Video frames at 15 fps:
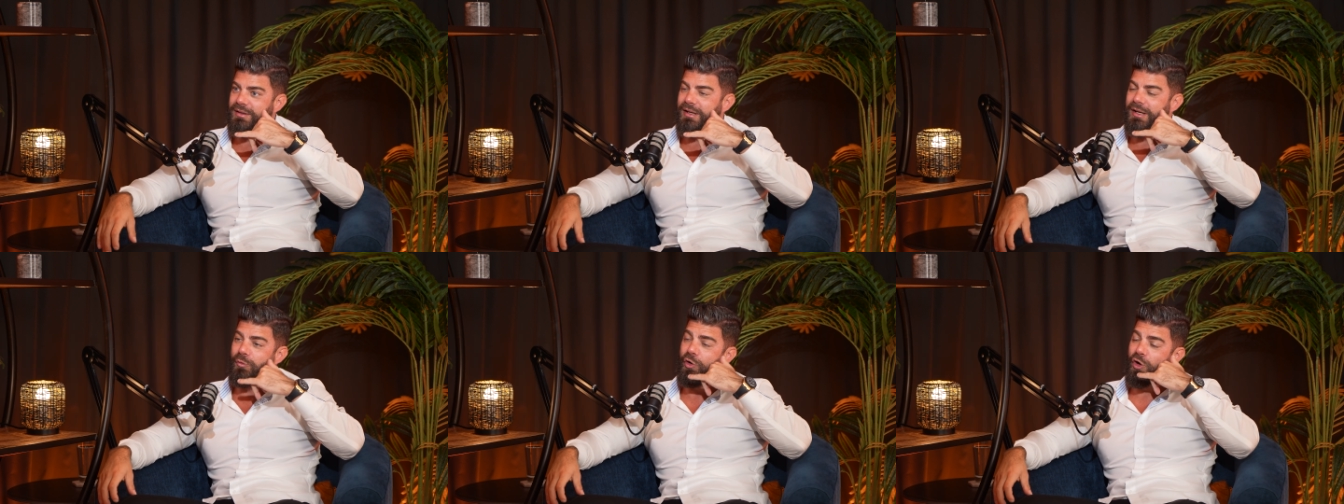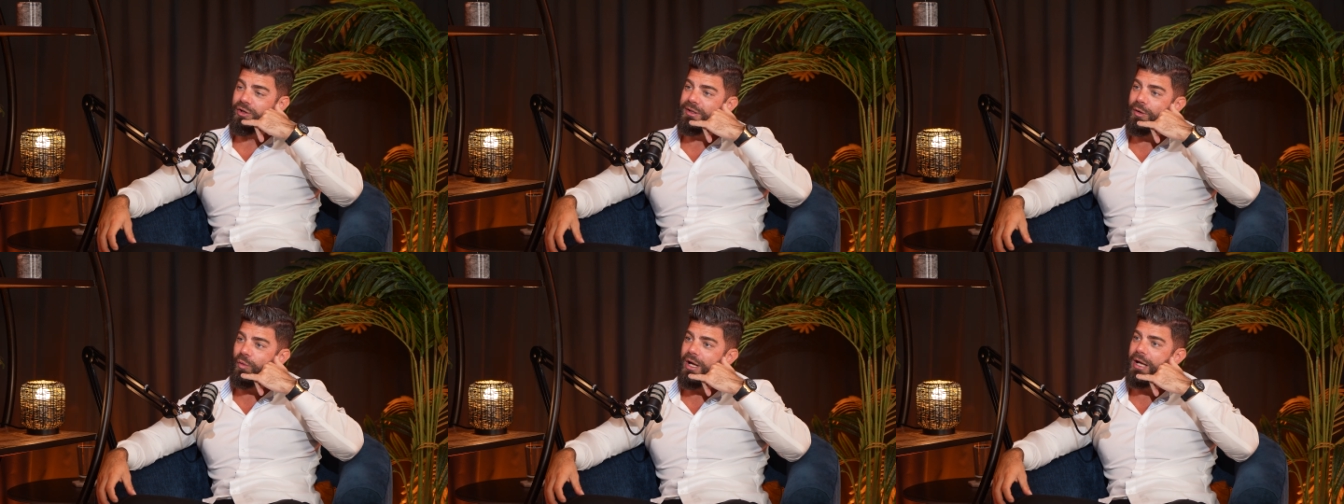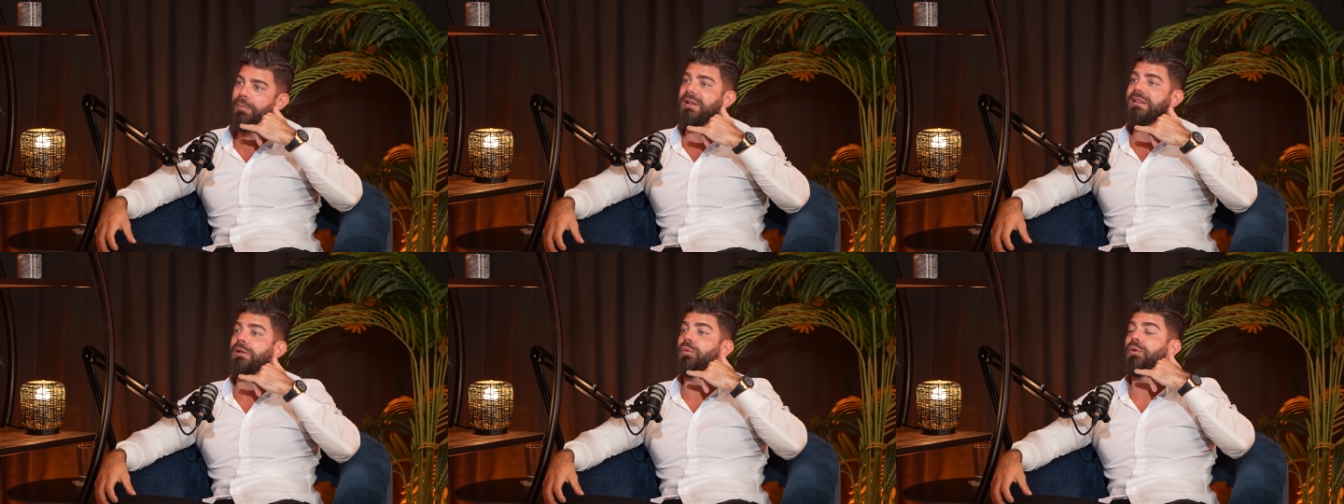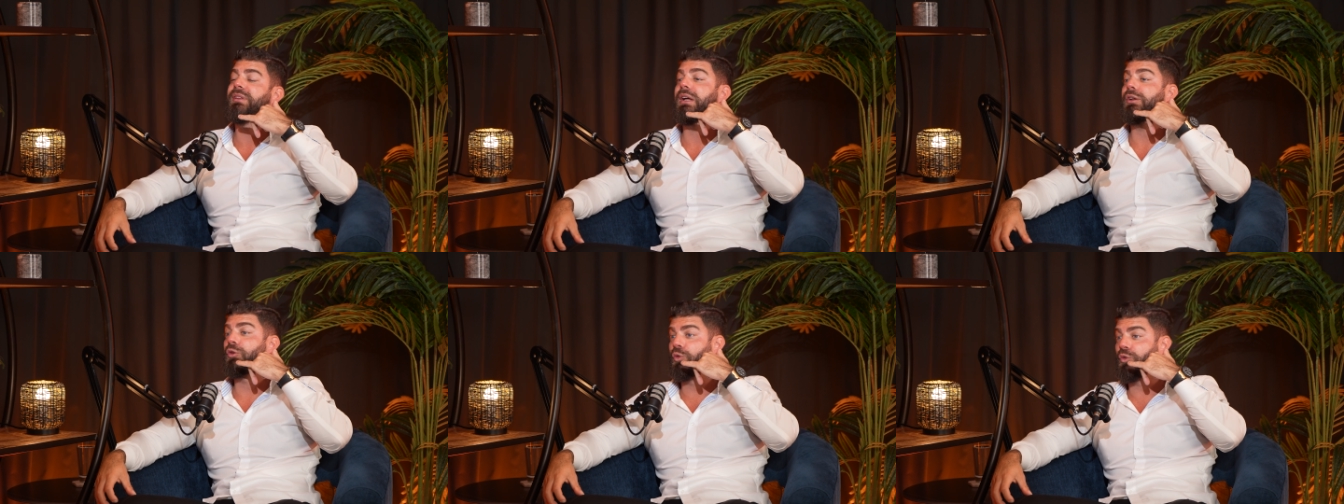we're on the way, but it will
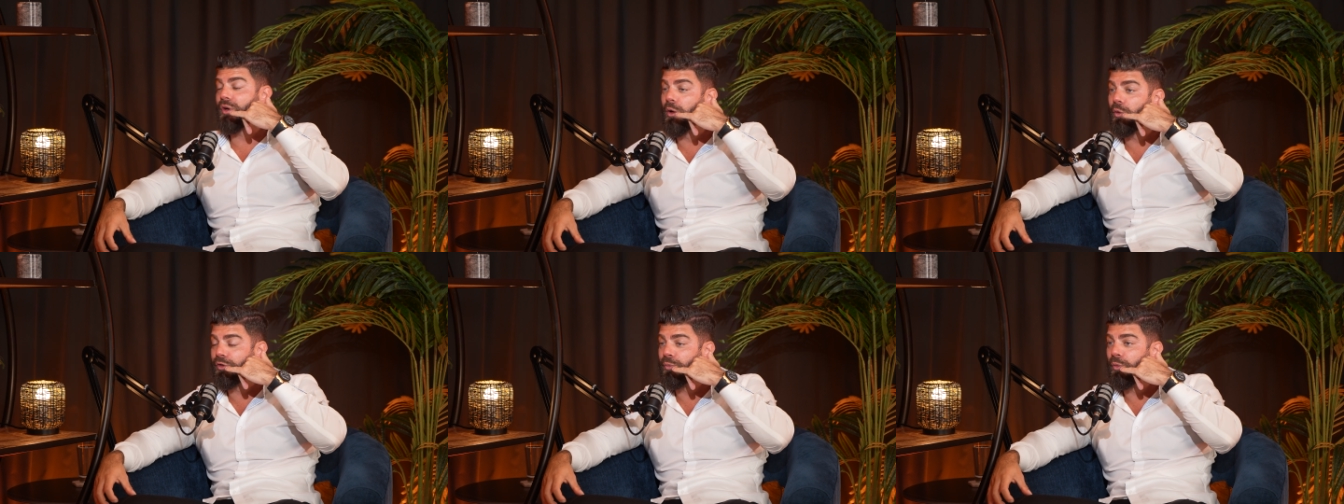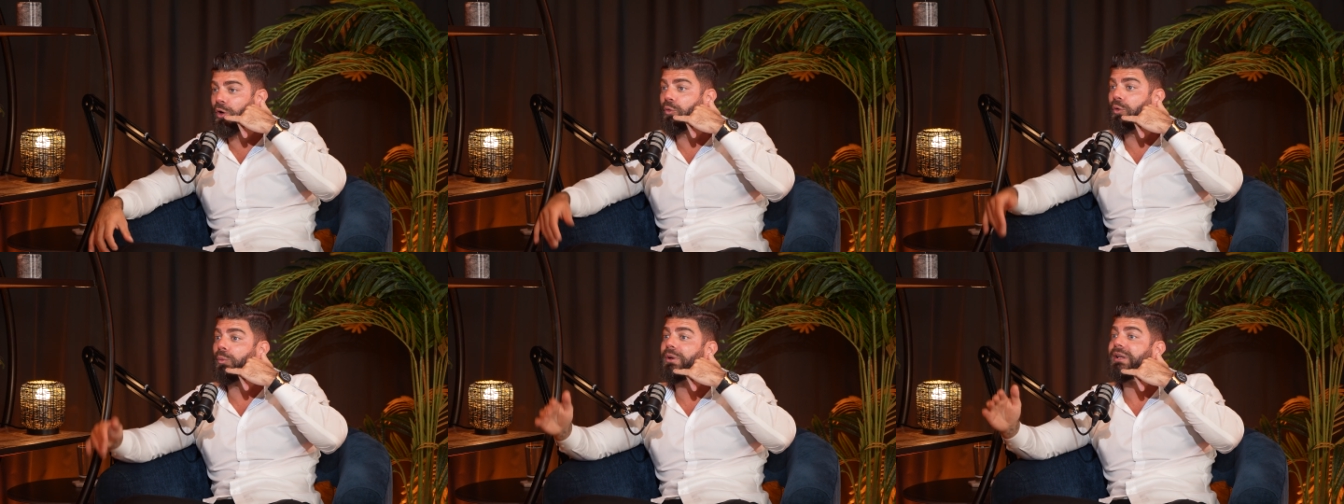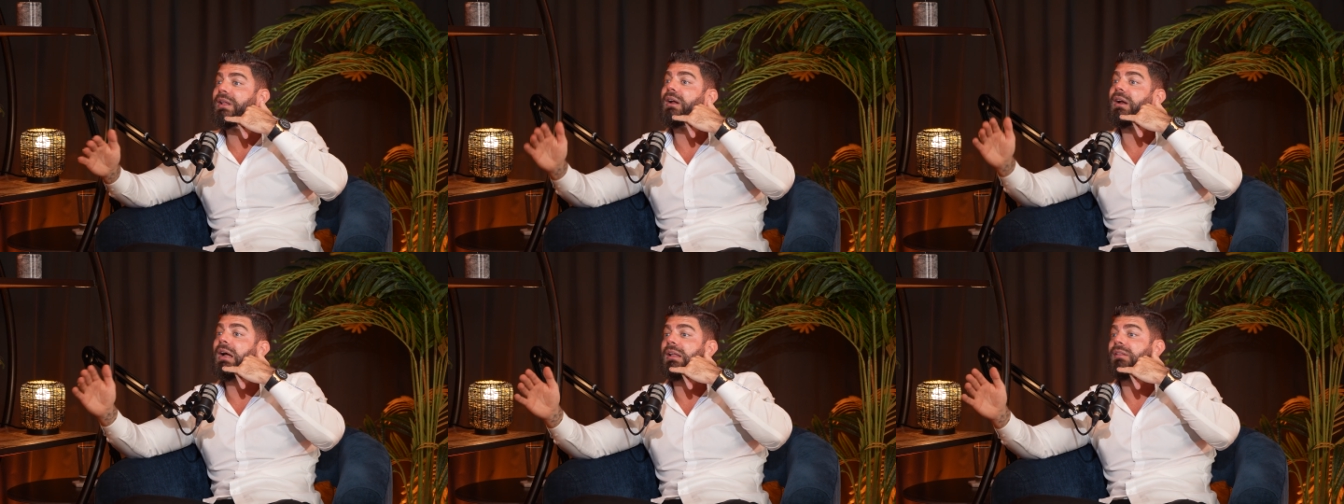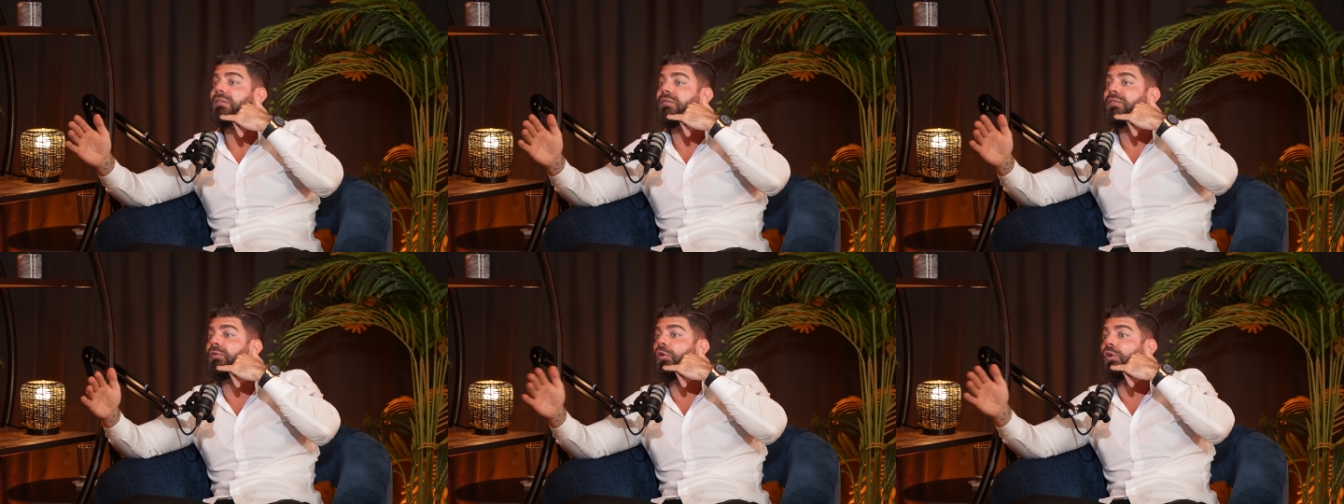take 2 or 3 hours more, we'll be there at
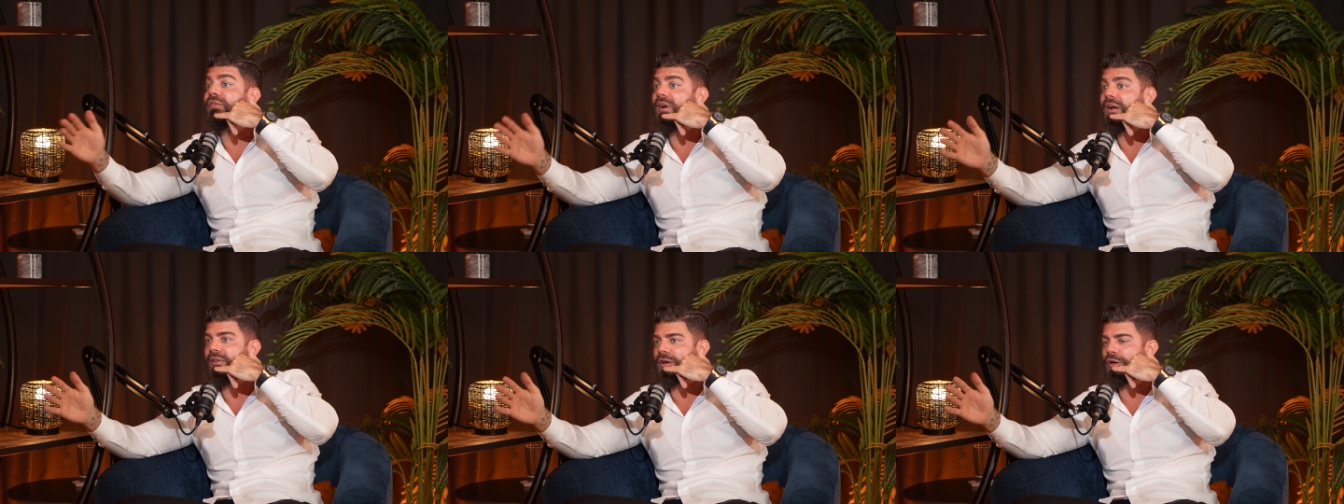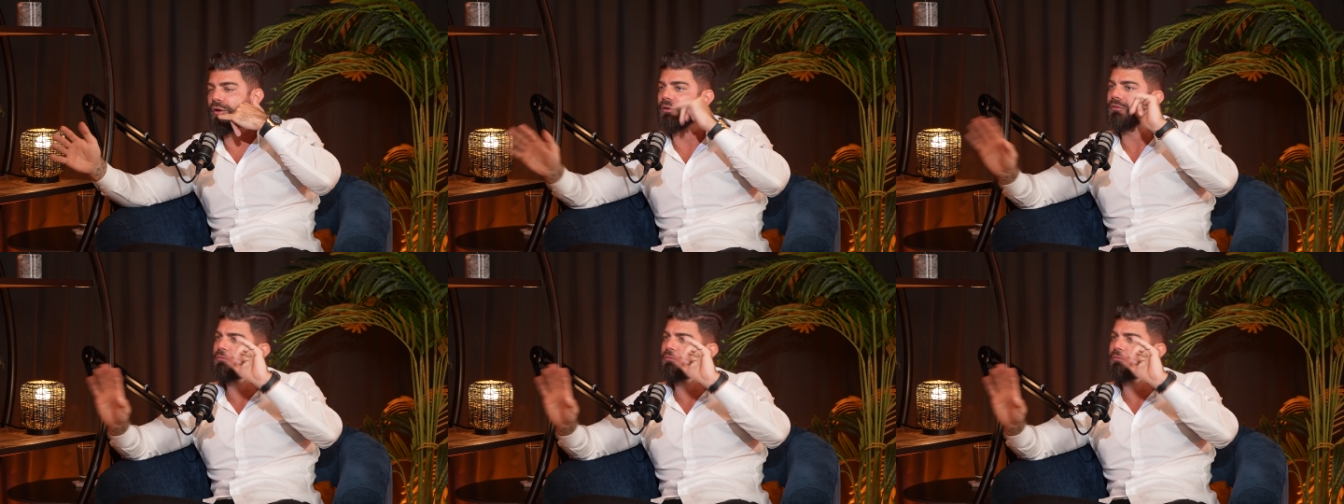4 or 5 o'clock.